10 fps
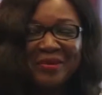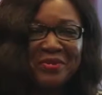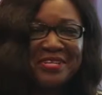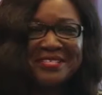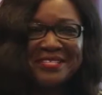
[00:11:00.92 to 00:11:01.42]
I
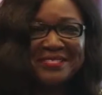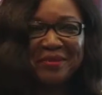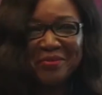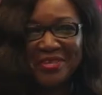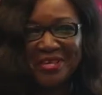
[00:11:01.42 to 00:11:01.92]
mean, this is
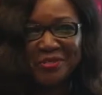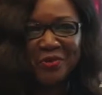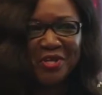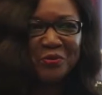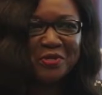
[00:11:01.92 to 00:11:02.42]
something else.
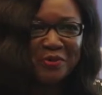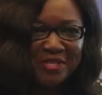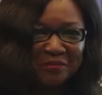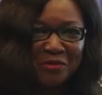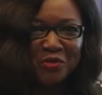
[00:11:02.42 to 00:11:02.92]
What are you
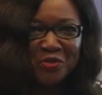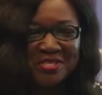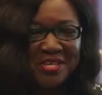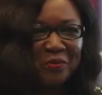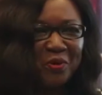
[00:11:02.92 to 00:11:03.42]
expecting me to
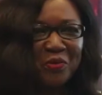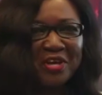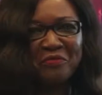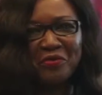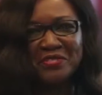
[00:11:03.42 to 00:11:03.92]
say when we
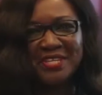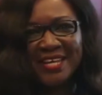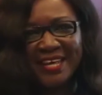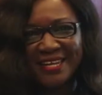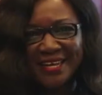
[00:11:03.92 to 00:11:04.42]
have Professor
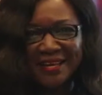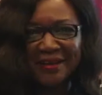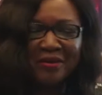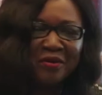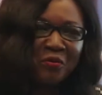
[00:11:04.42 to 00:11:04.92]
Nana,
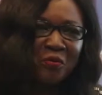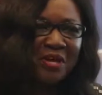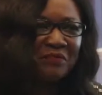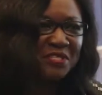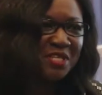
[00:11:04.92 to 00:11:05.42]

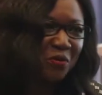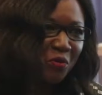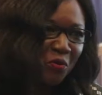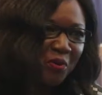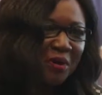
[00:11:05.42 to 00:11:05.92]
we have Esther
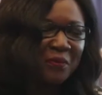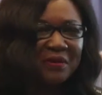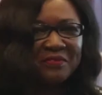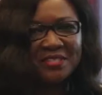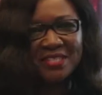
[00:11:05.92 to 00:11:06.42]
Cobbah, we
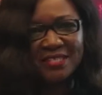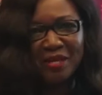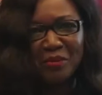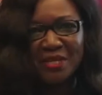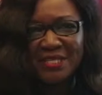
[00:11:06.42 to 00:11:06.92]
have the
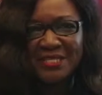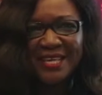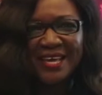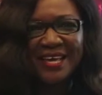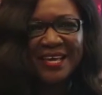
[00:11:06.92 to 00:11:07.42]
gender
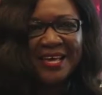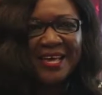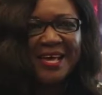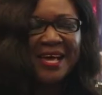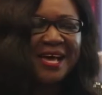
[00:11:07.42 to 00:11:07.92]
minister,
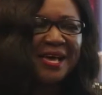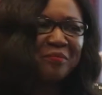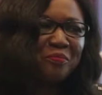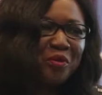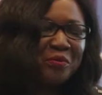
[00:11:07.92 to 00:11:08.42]

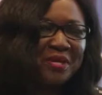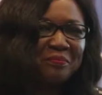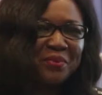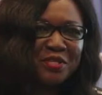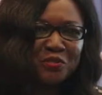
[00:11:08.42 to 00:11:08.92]
I'm probably a
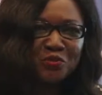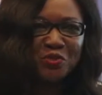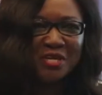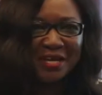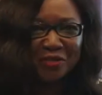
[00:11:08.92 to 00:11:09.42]
bit too
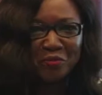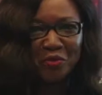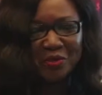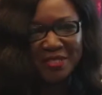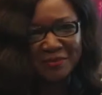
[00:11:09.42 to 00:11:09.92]
young to
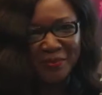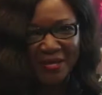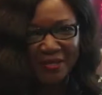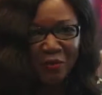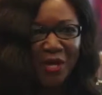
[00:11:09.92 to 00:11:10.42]
be on this
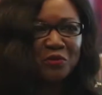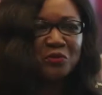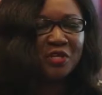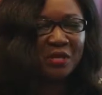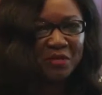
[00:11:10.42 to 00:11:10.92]
panel. Why
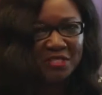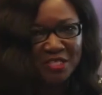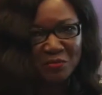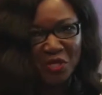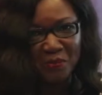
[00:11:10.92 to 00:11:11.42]
don't you let me
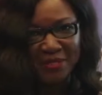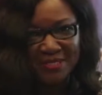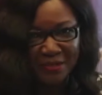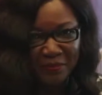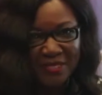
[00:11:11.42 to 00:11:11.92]
just be a
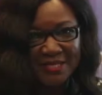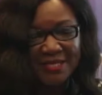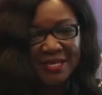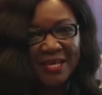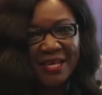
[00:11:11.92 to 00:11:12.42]
participant?